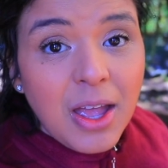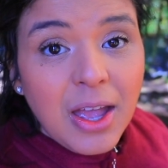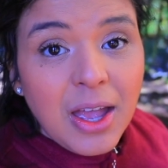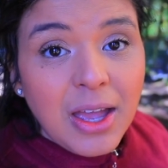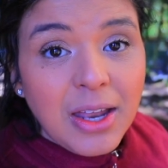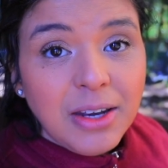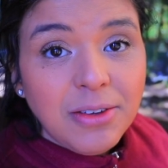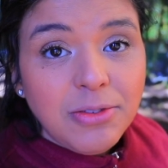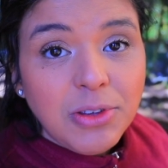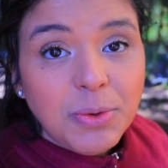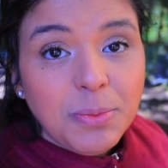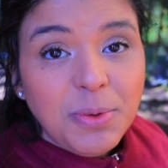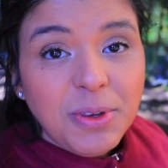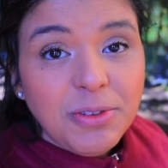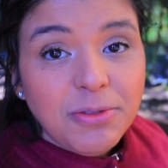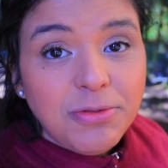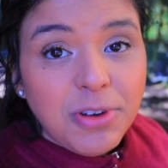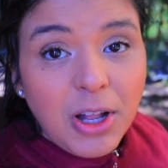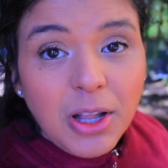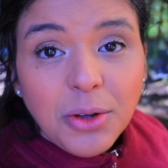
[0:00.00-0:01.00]
And if you've
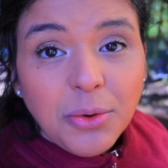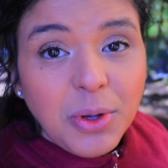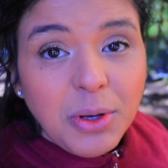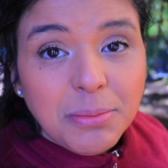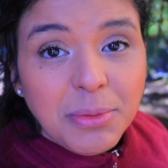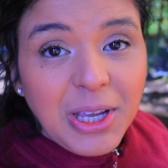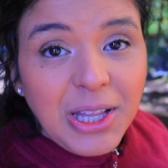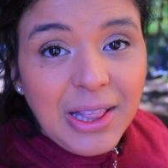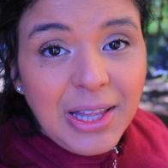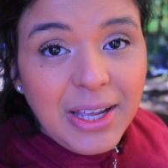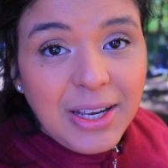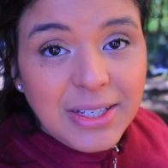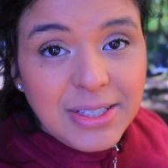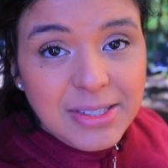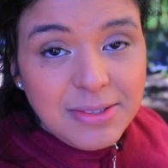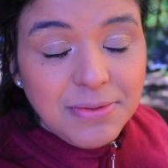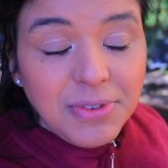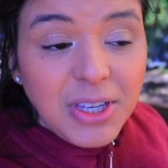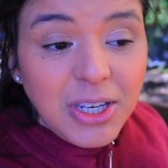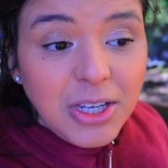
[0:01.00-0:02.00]
been following my
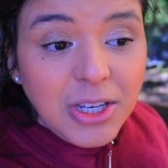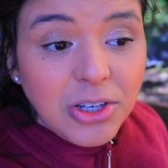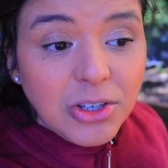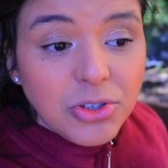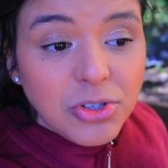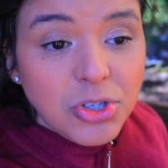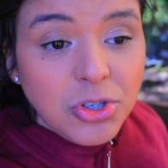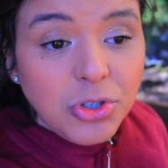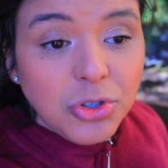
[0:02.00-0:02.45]
latest videos,